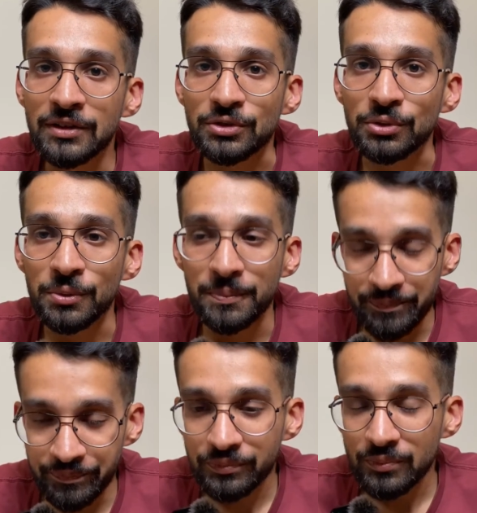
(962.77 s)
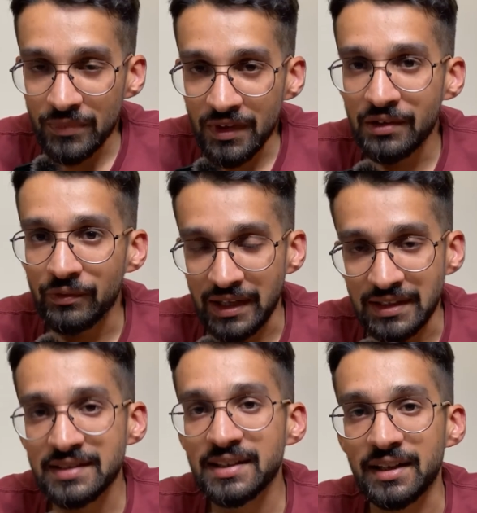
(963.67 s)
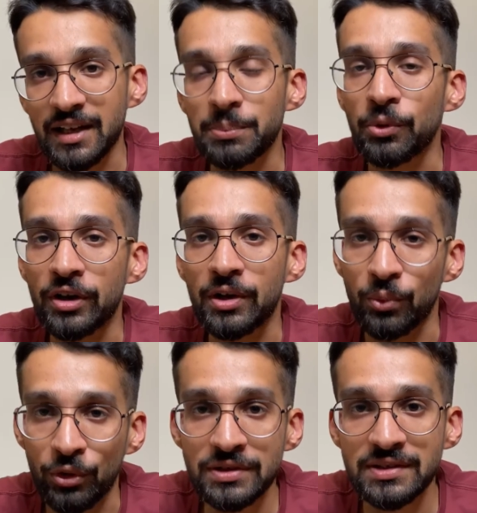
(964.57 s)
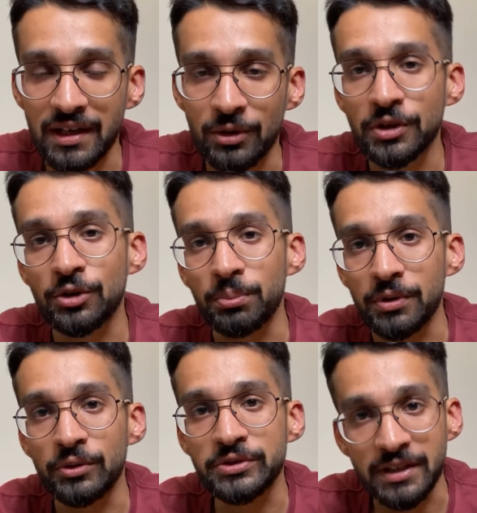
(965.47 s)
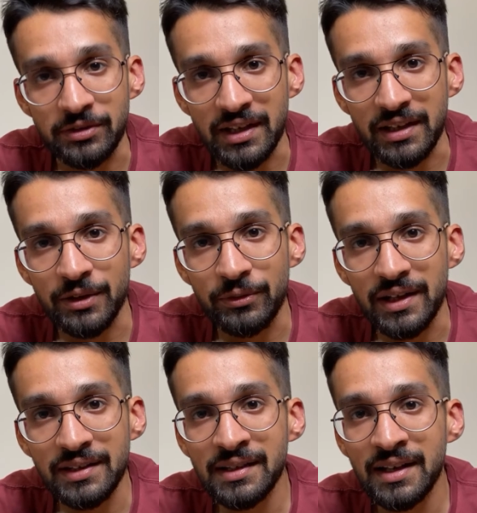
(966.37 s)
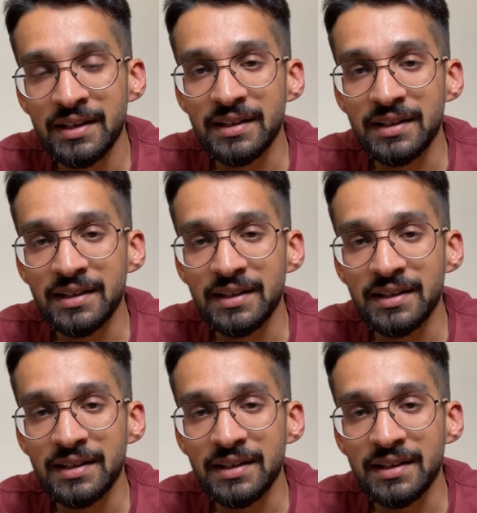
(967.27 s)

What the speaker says: So, while this entire point was around the topic of self sacrifice,